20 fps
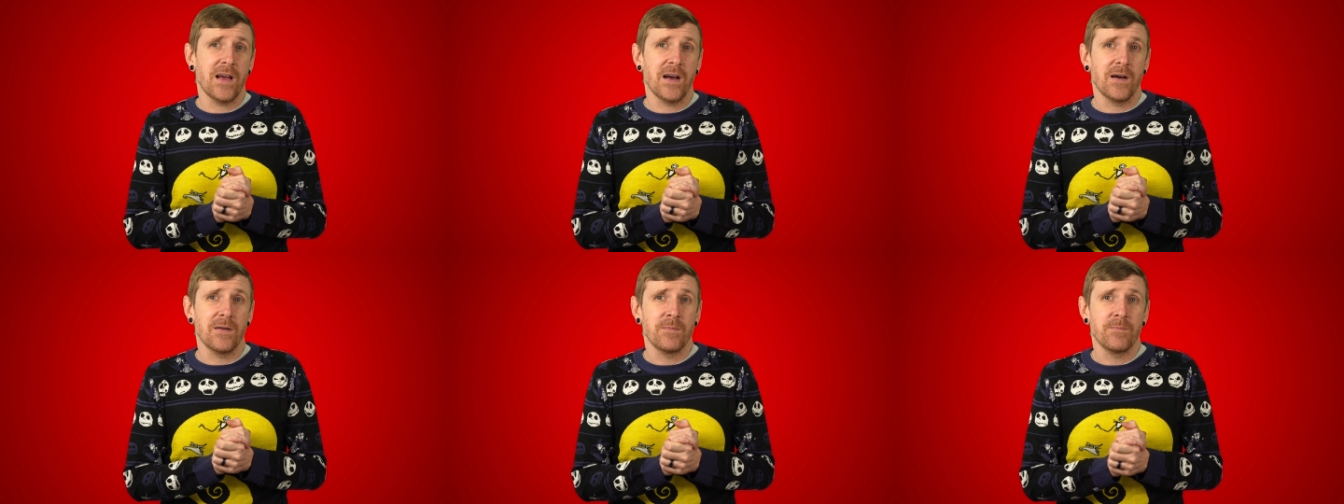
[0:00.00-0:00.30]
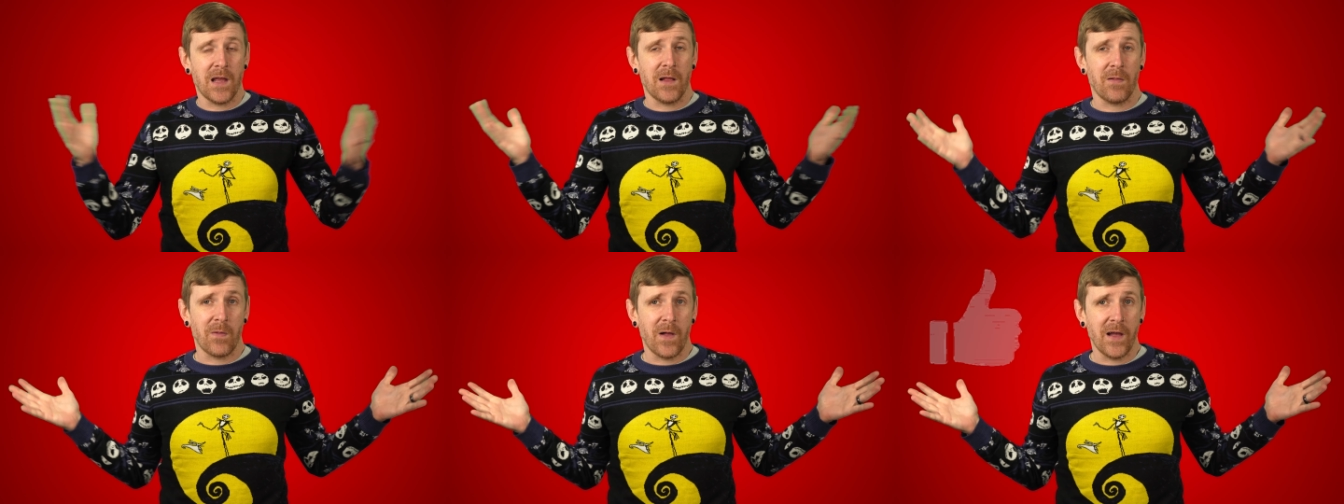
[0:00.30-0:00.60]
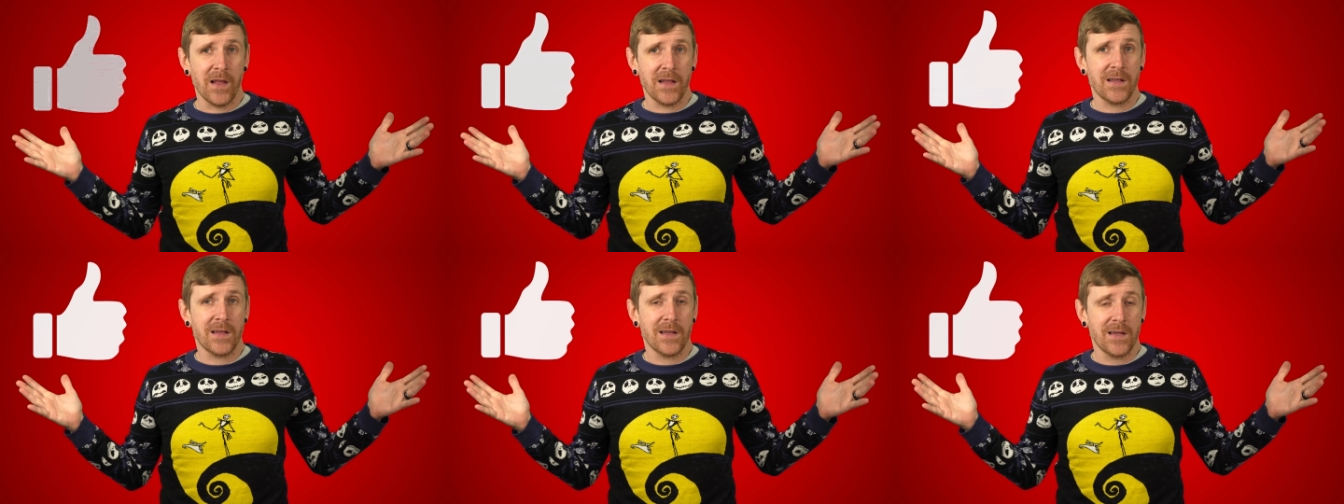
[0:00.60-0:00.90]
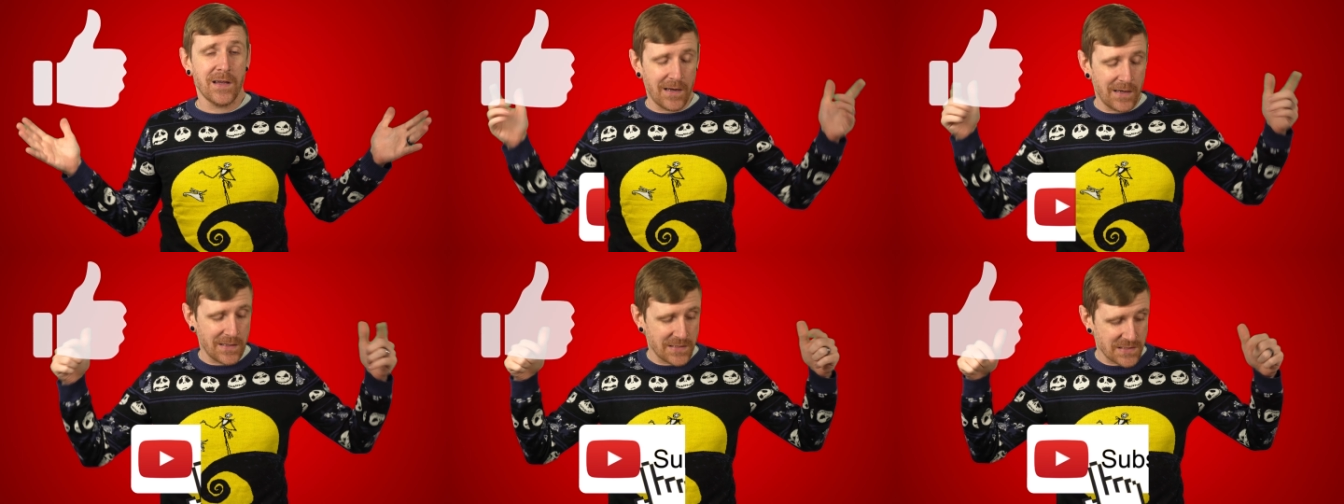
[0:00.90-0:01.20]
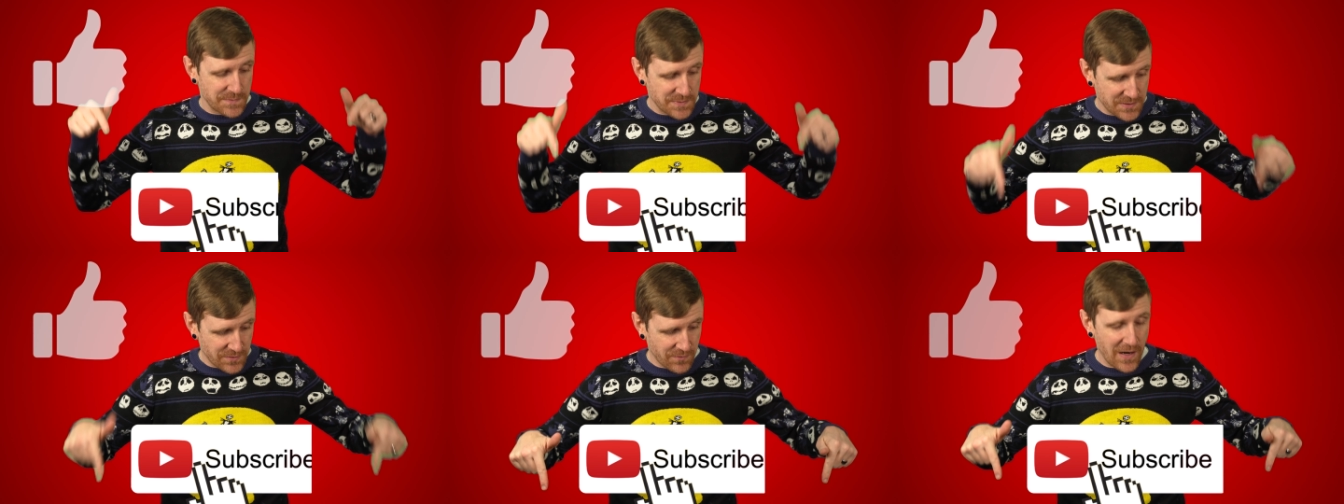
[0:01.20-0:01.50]
now, a like and a
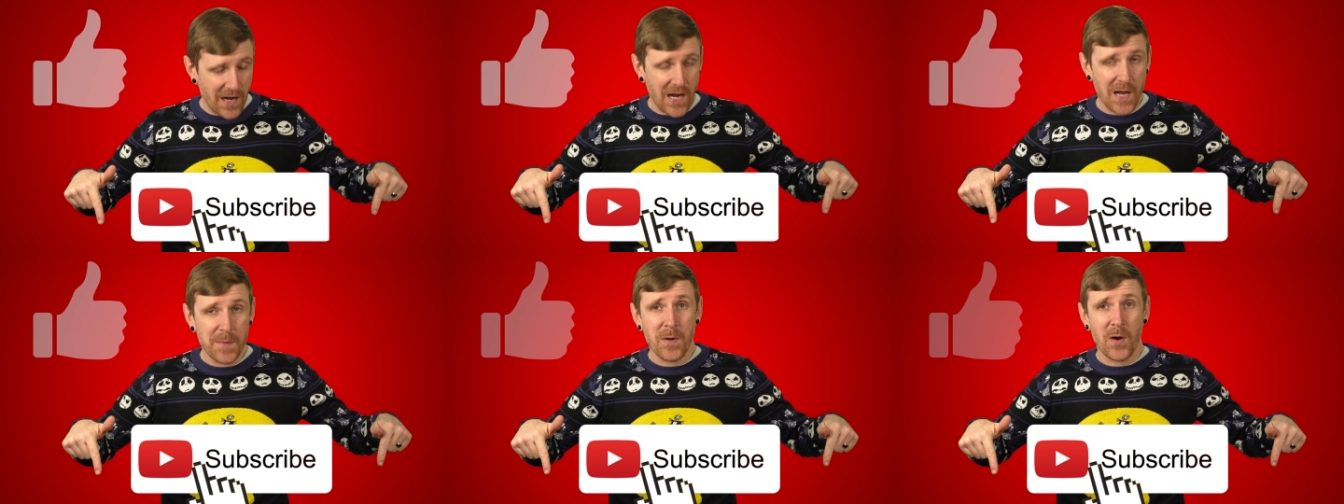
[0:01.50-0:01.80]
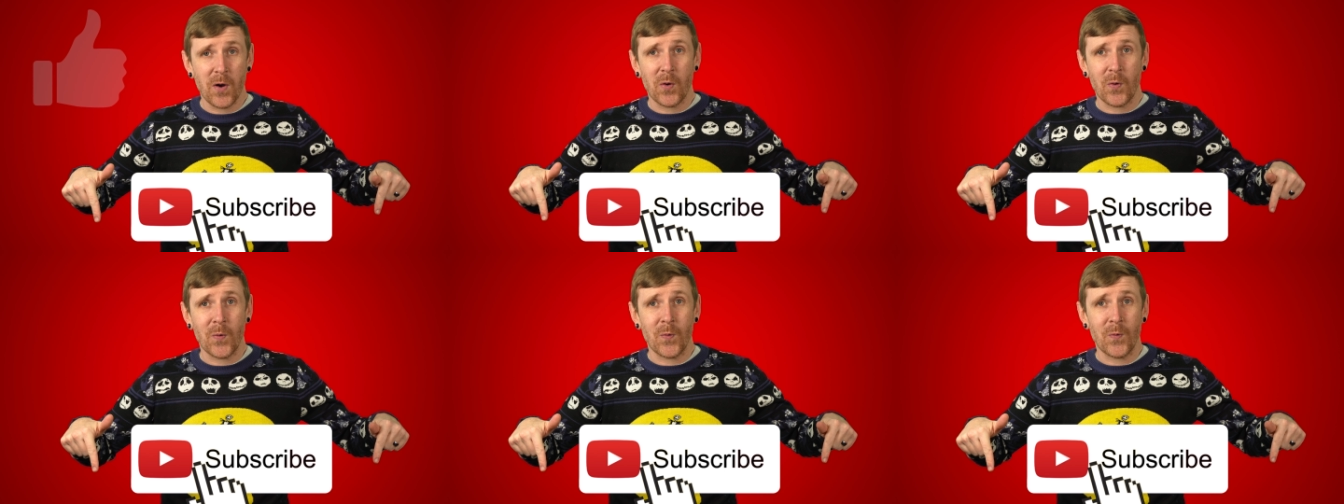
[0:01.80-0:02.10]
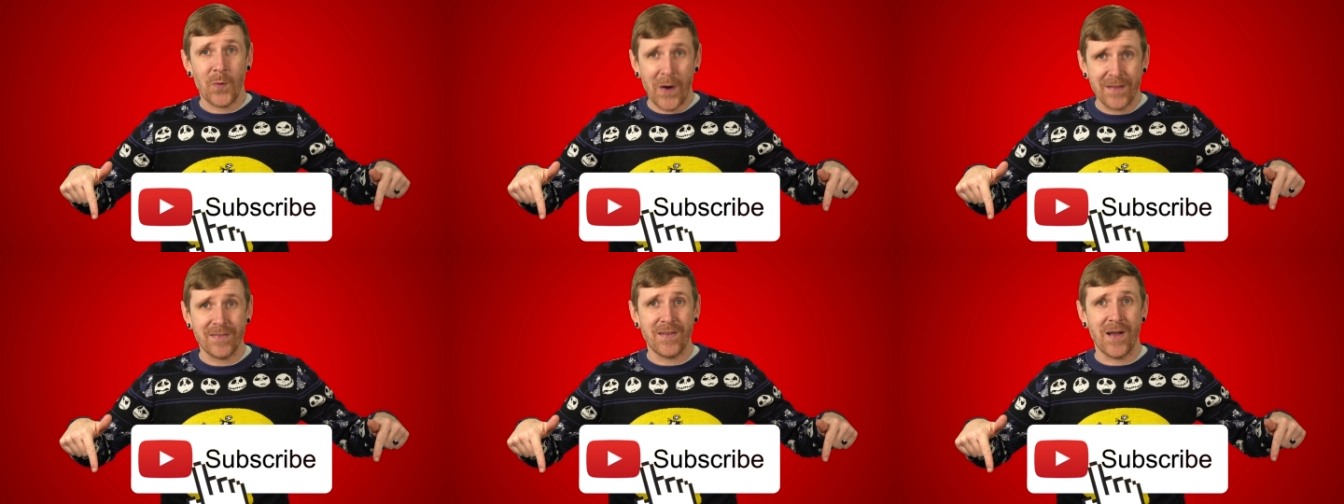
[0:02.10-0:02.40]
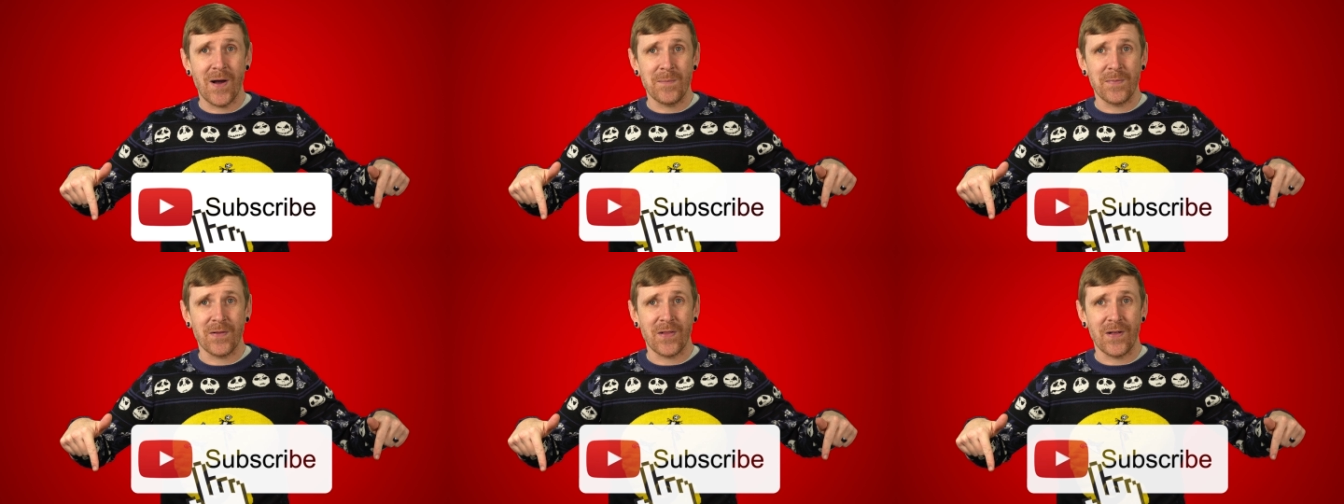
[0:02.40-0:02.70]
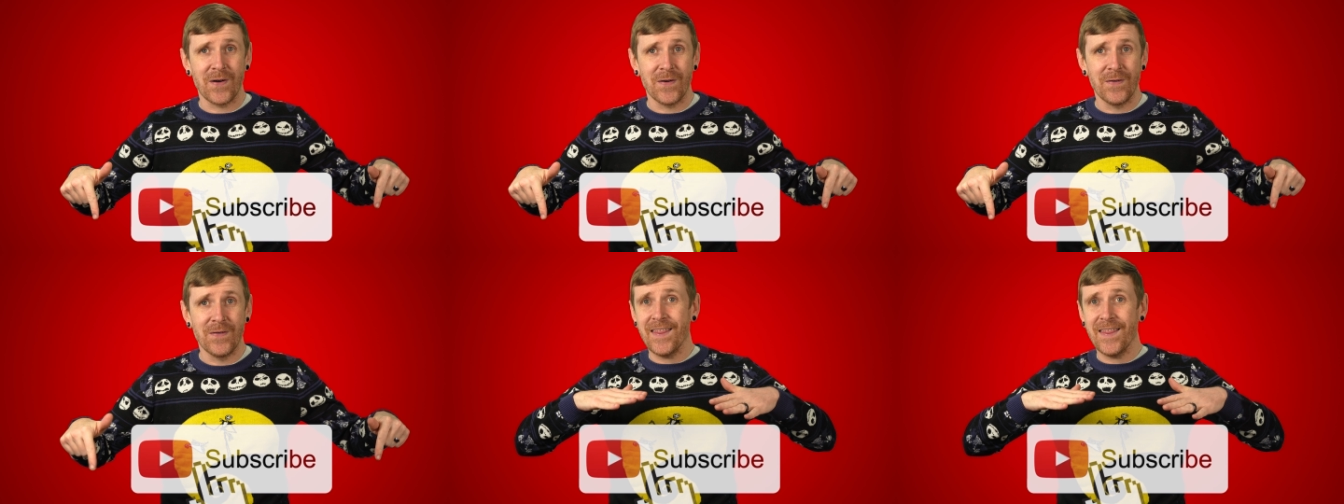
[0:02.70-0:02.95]
subscribe right down below.